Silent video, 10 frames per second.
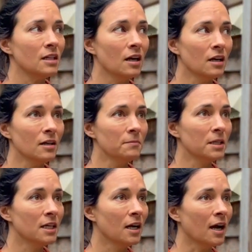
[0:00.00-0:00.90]

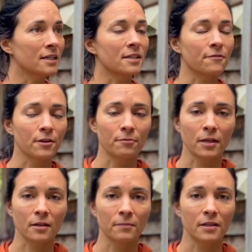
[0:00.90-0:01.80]
I definitely
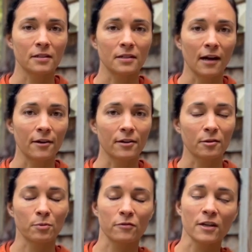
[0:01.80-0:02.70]
recommend
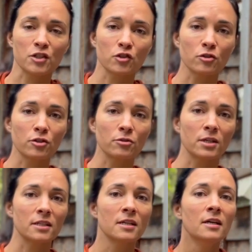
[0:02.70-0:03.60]
hiring a professional to do
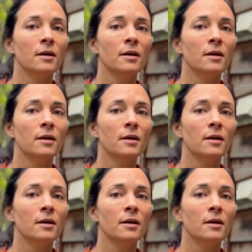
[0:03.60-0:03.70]
it,